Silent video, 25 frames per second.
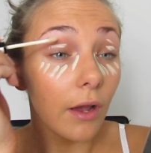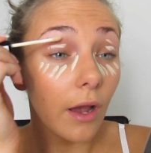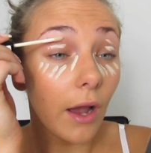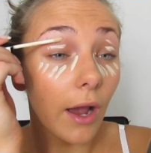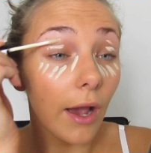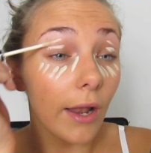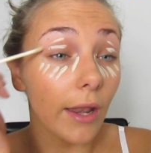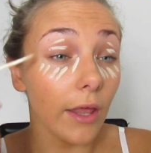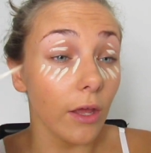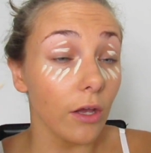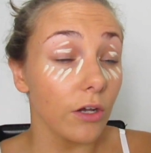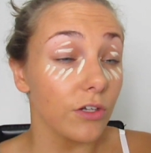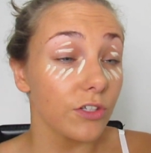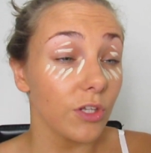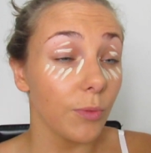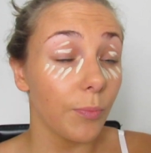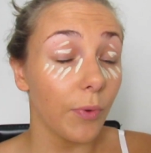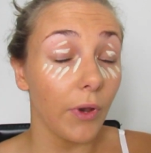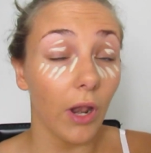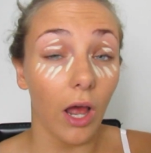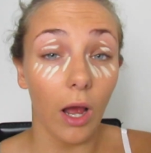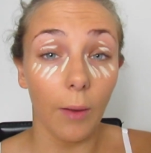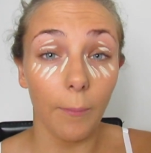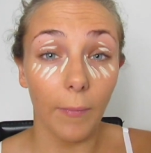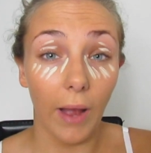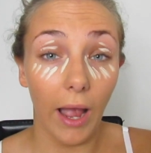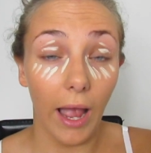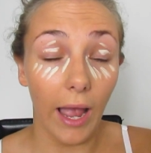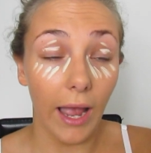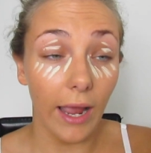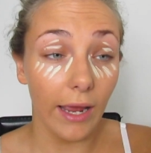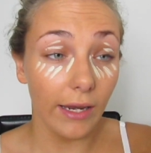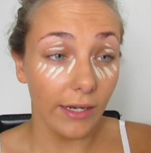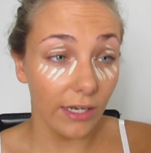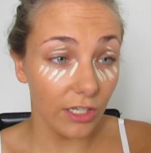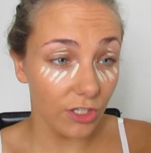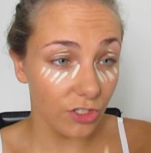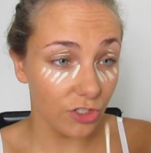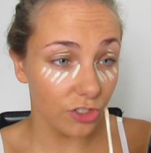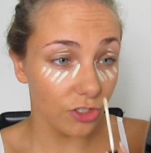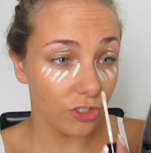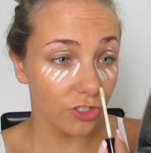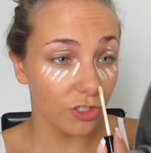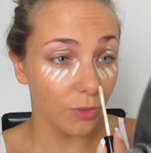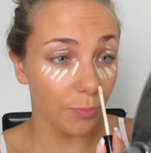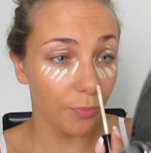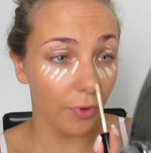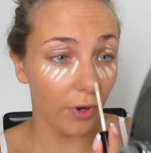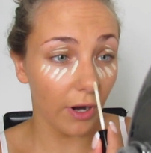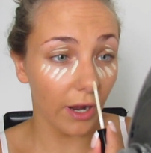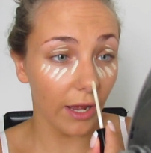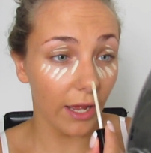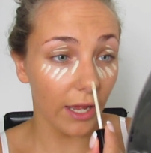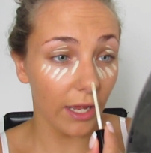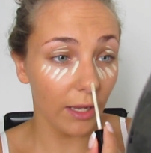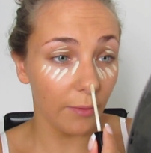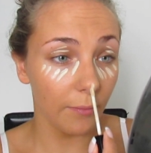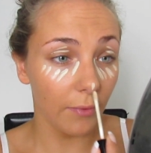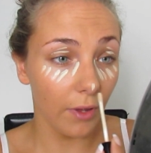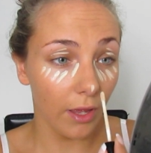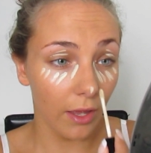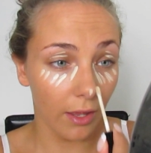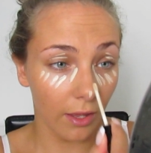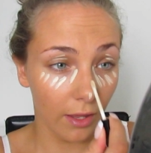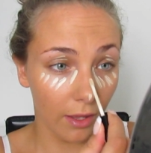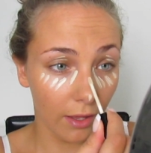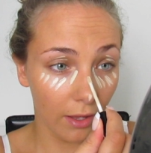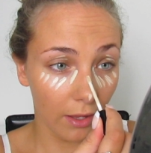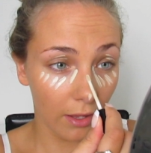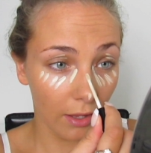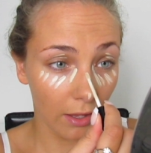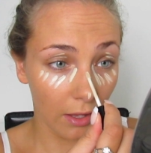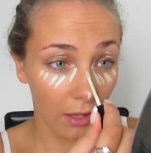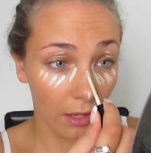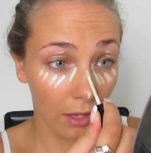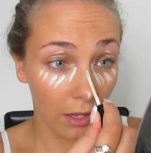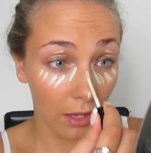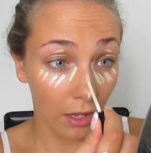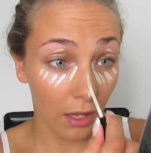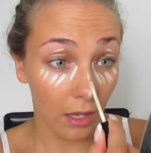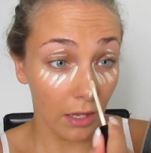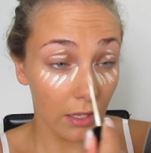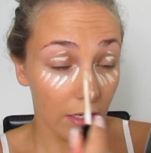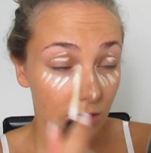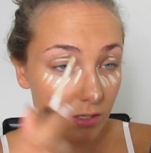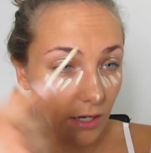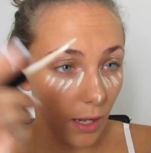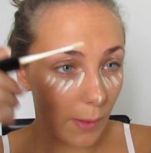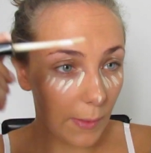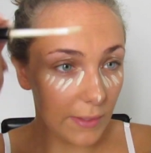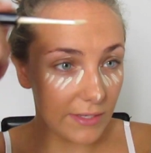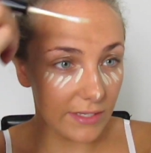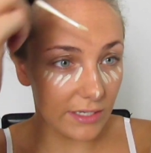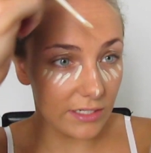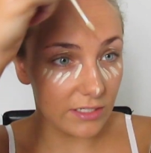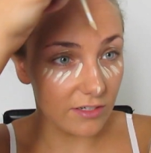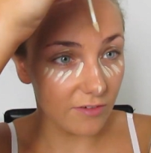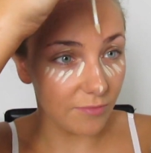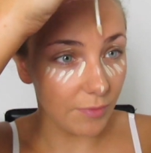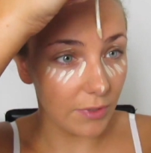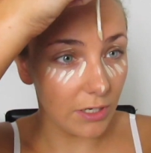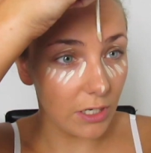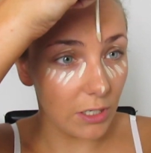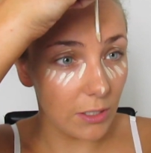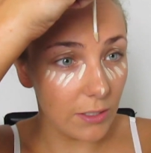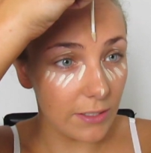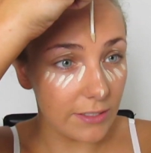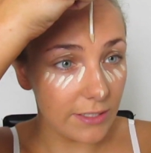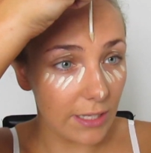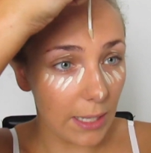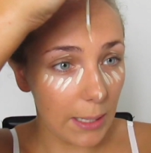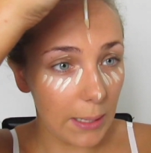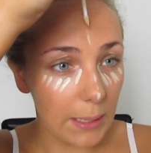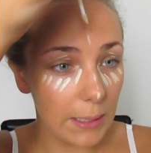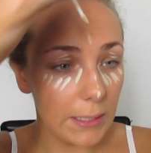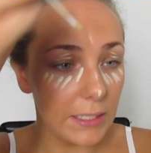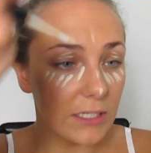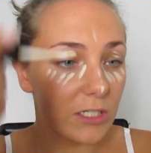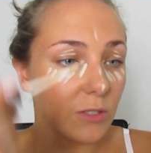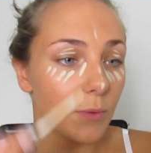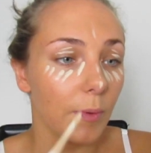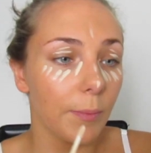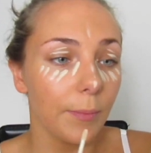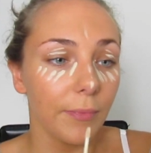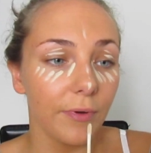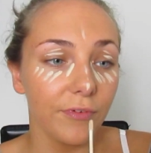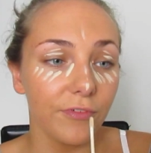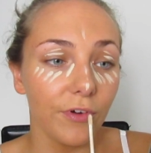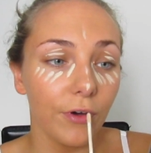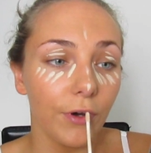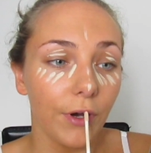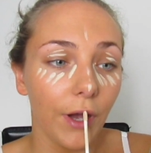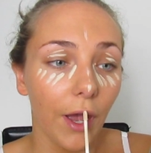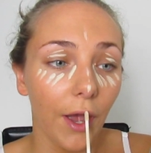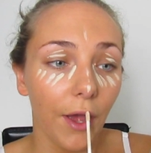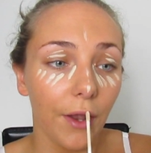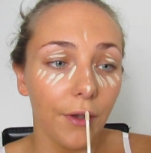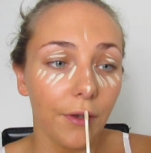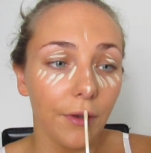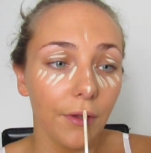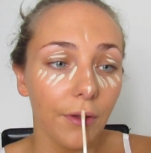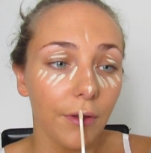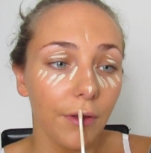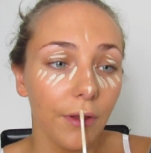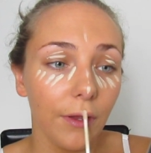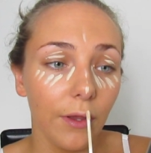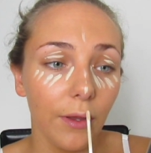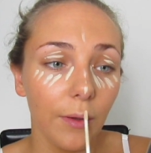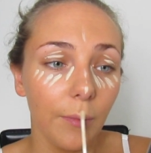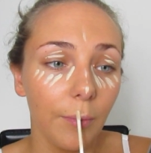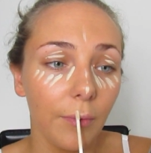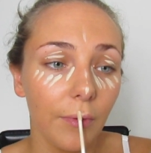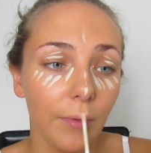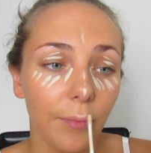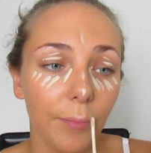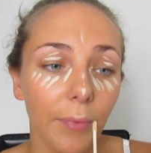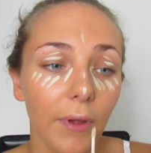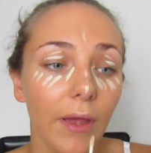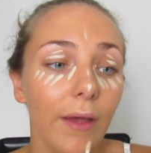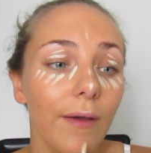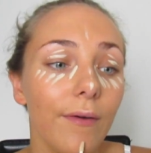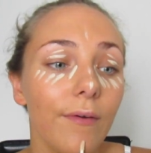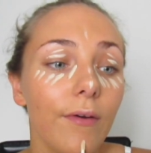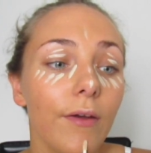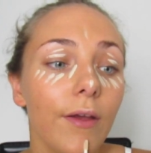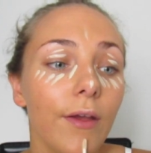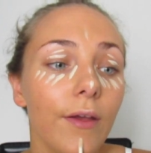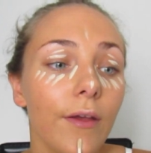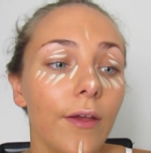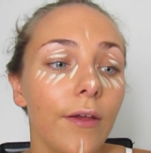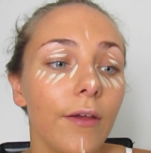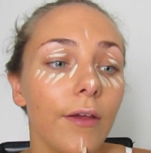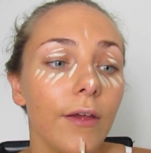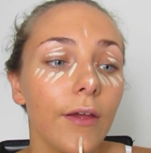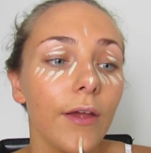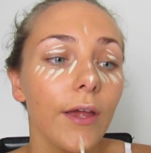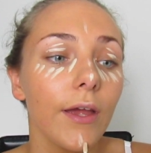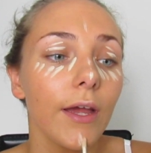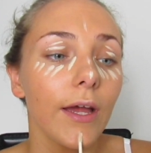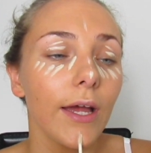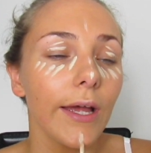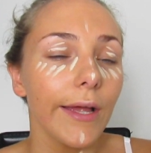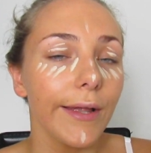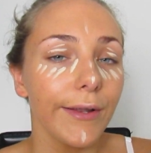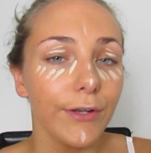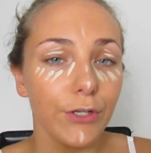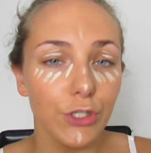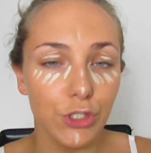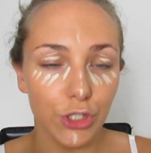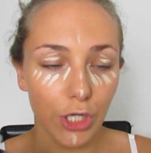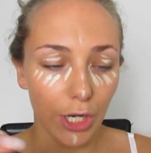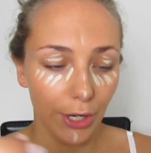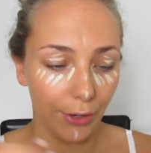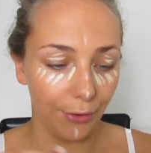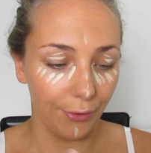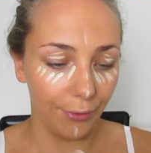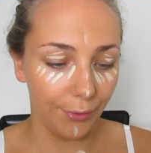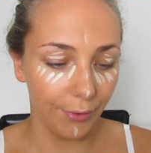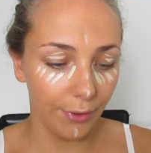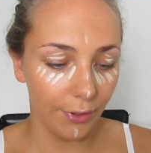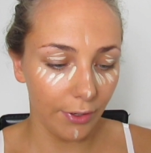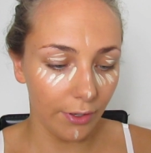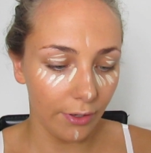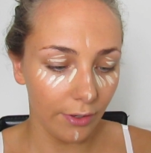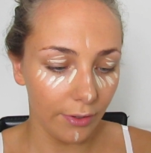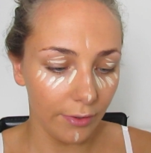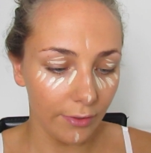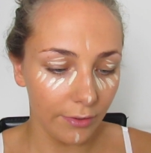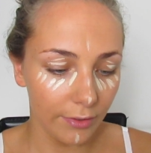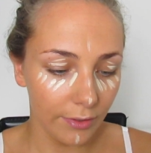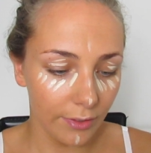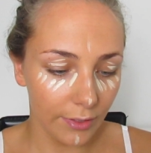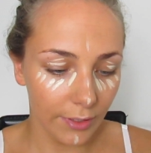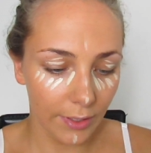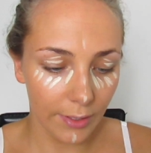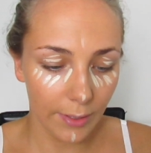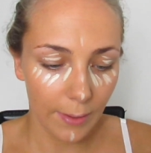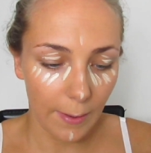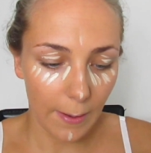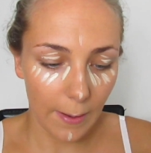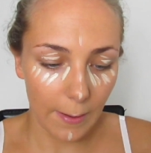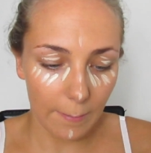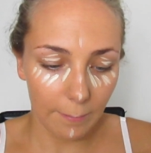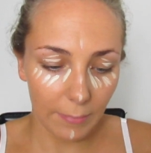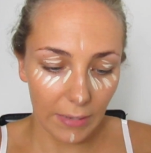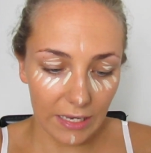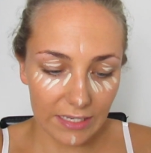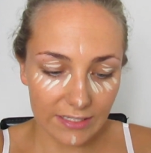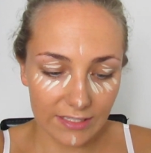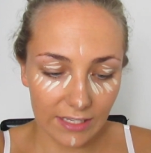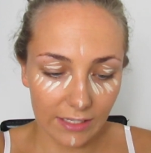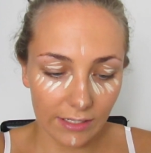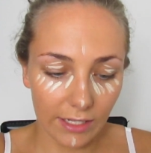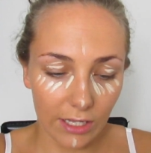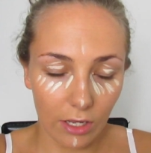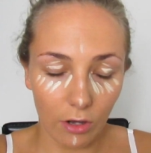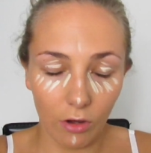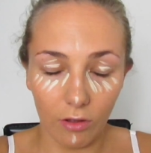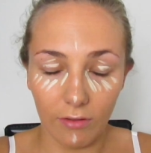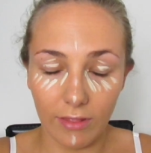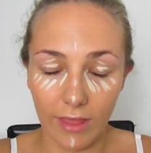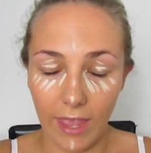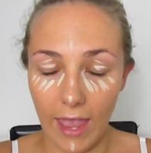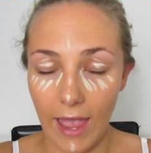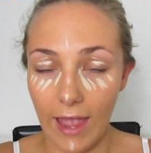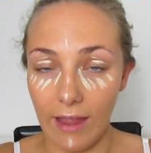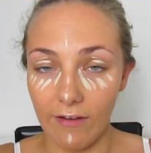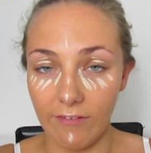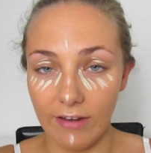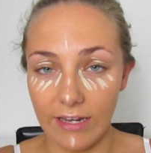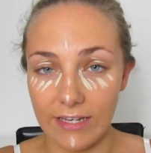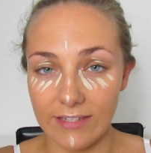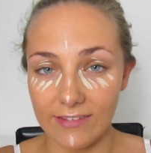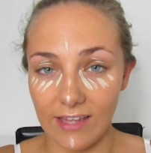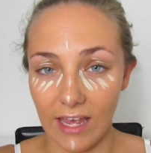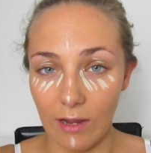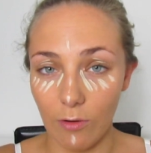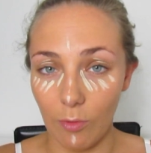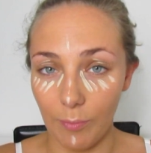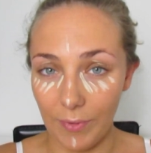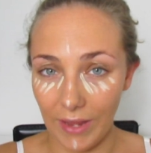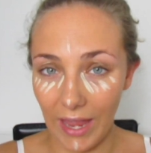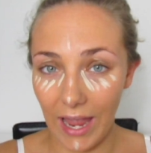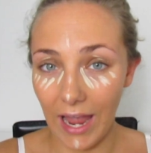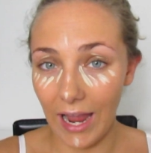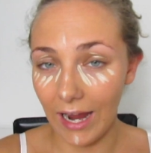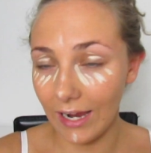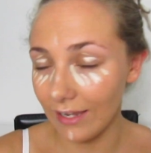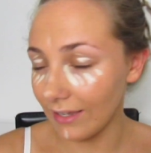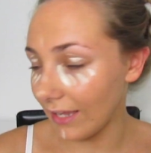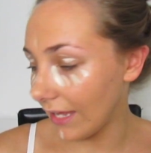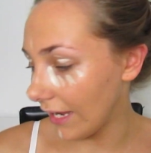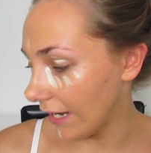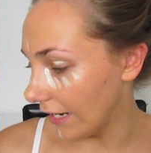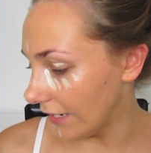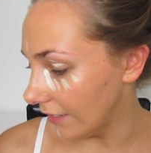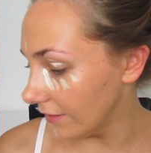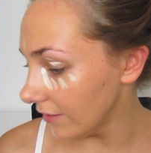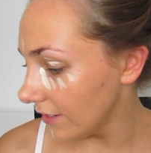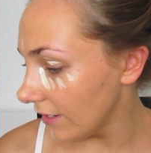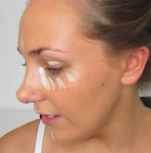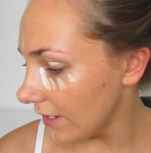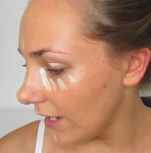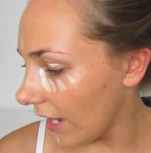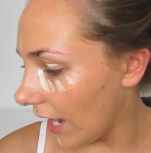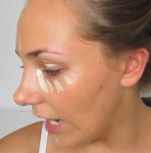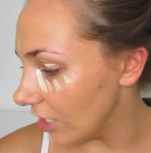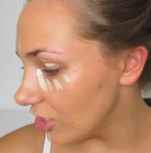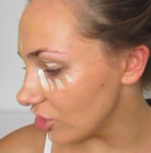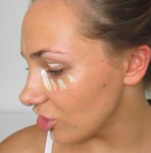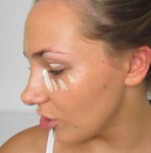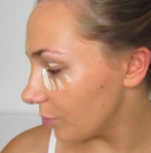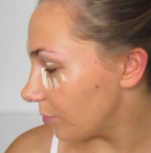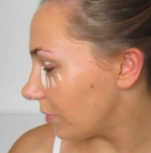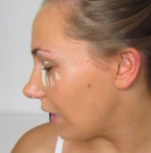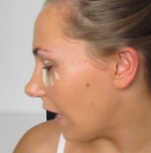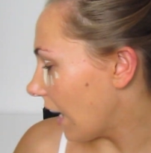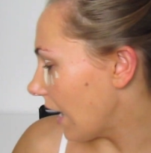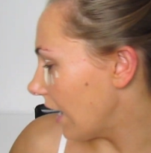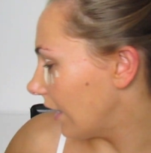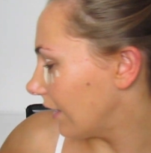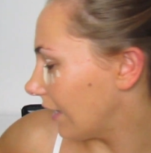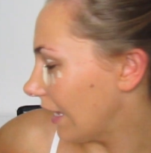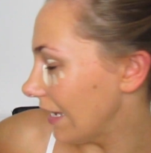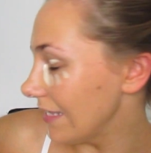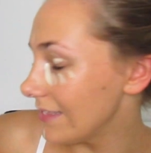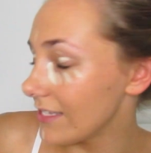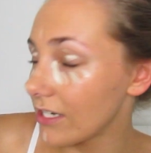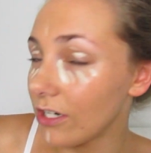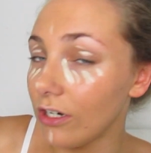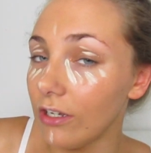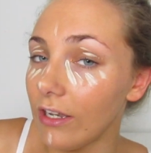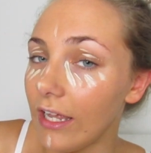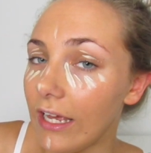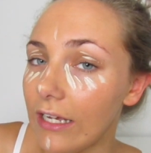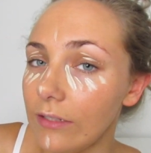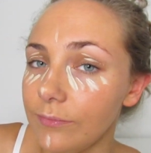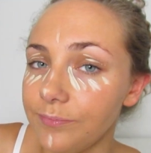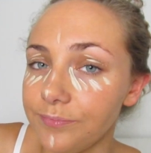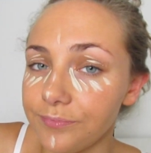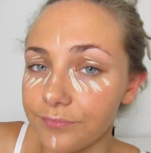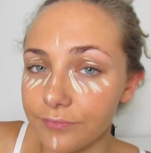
And I also put it on my eyelids just to prime, down the centre of my nose, a little bit of my forehead, Cupid's bow and chin. Basically all the areas that I will be highlighting, I just apply a lighter colour